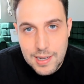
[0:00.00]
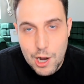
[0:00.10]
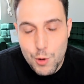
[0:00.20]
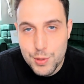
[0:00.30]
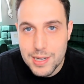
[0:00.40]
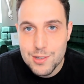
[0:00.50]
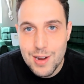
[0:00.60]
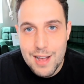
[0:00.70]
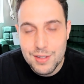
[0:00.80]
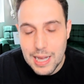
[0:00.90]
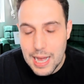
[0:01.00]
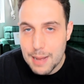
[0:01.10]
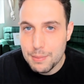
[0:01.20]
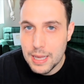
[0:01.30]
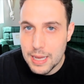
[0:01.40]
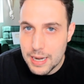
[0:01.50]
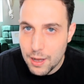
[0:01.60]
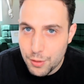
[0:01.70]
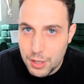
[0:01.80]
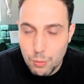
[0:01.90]
I hope you guys are having a happy and
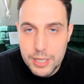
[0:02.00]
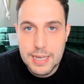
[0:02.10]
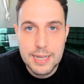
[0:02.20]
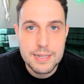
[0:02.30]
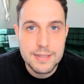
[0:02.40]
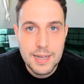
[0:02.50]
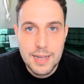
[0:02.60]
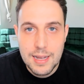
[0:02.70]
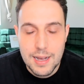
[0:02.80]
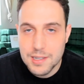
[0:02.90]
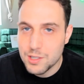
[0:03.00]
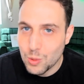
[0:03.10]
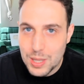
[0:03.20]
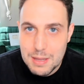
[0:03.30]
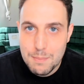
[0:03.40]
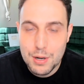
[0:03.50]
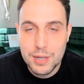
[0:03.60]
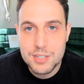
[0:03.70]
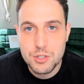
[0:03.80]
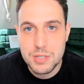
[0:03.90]
healthy weekend. Don't let the bear
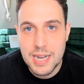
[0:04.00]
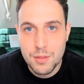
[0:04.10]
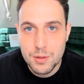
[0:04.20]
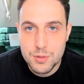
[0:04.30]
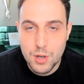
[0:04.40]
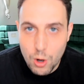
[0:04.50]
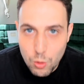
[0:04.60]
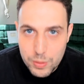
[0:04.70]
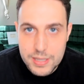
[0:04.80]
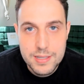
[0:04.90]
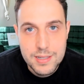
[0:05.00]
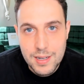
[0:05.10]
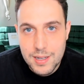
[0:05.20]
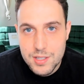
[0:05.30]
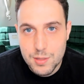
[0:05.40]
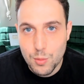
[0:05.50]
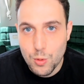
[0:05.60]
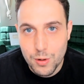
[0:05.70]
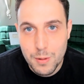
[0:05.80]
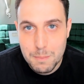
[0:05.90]
get you down. There's always some
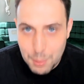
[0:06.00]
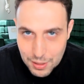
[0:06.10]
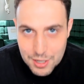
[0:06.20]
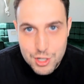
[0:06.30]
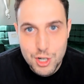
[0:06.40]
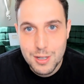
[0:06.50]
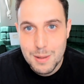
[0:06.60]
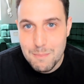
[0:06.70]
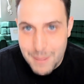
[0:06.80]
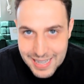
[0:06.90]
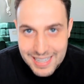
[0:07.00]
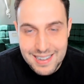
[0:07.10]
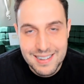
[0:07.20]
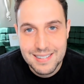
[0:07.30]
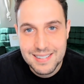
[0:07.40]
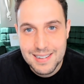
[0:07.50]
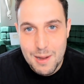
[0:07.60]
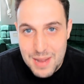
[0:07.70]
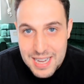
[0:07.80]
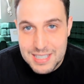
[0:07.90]
more bullish mania,
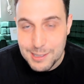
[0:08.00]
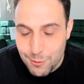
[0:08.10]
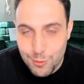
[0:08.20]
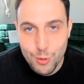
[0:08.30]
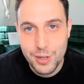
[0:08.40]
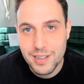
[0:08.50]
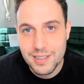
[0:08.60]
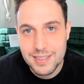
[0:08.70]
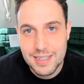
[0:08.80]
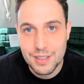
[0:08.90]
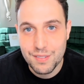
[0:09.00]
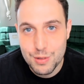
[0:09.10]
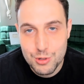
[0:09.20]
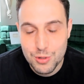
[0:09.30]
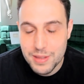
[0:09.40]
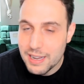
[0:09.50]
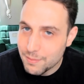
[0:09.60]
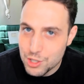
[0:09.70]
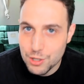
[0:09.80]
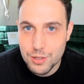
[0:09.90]
amazing euphoria in the future, that I'm
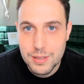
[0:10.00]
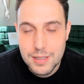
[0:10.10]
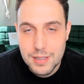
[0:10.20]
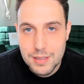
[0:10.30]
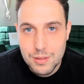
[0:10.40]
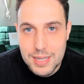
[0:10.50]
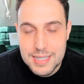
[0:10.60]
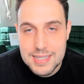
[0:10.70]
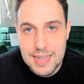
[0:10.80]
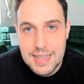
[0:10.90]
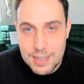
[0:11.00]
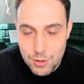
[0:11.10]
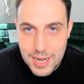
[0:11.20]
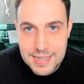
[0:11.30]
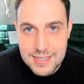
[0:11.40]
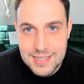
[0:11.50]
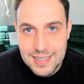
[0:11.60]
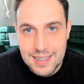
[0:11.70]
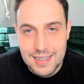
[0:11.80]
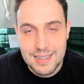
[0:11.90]
sure. That said, thank you guys
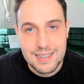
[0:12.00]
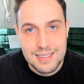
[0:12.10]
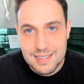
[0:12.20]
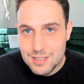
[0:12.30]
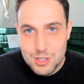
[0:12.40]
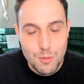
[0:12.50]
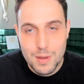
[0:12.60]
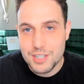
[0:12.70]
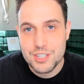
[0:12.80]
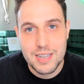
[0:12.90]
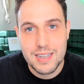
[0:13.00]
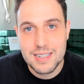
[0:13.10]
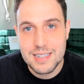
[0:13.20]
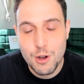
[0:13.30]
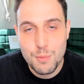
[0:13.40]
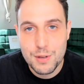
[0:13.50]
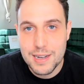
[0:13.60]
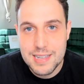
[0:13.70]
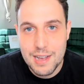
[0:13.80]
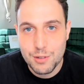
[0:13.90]
so much. And I hope you
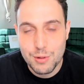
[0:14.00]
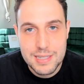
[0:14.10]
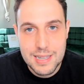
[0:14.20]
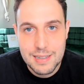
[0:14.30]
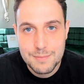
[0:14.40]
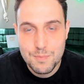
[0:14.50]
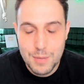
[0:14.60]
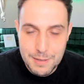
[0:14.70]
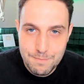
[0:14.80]
guys have a great day. Bye.